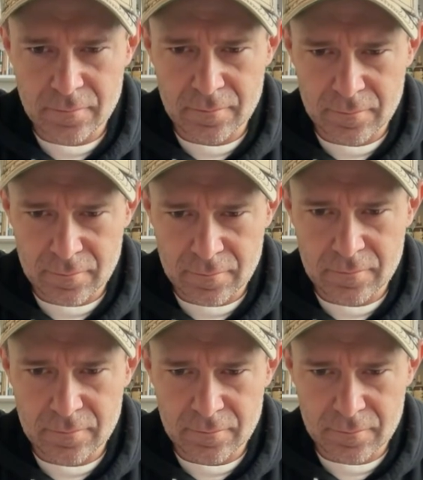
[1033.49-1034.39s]

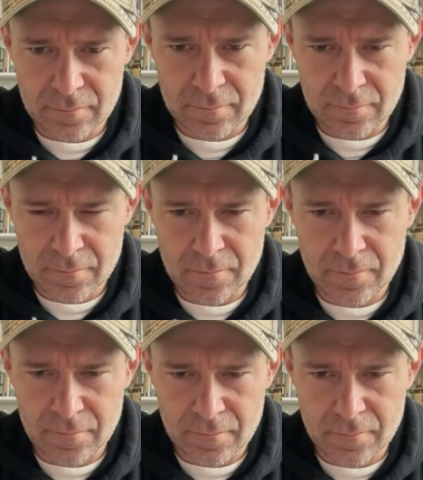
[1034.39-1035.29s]

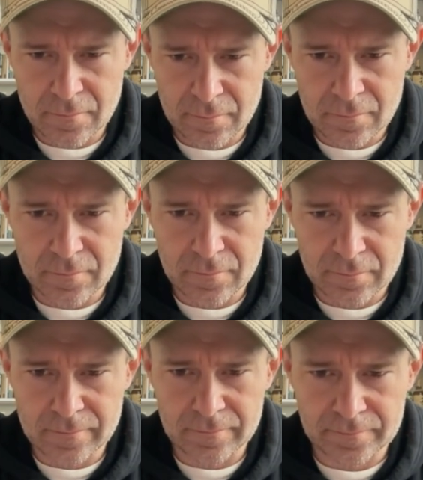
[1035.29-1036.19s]

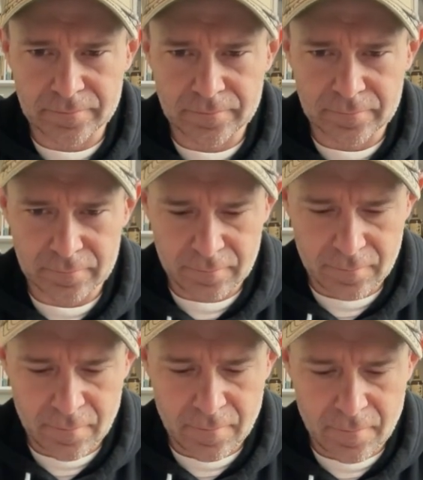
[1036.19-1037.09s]

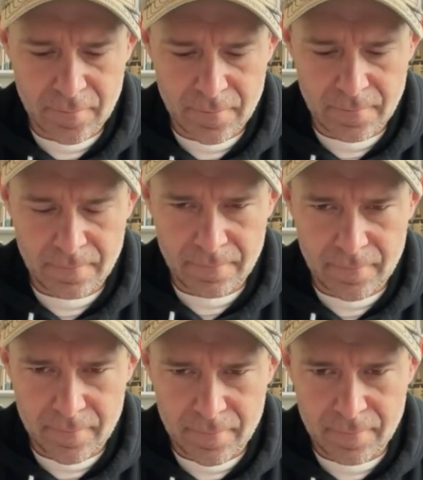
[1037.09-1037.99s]

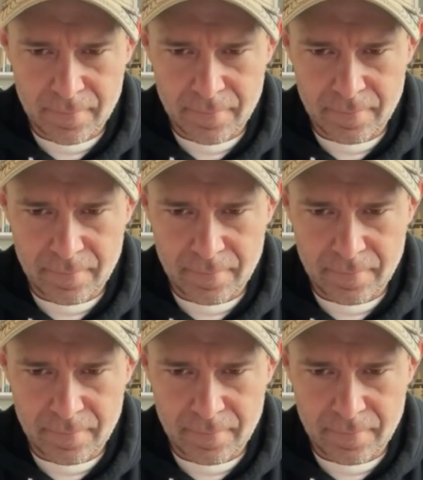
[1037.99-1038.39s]
(silent)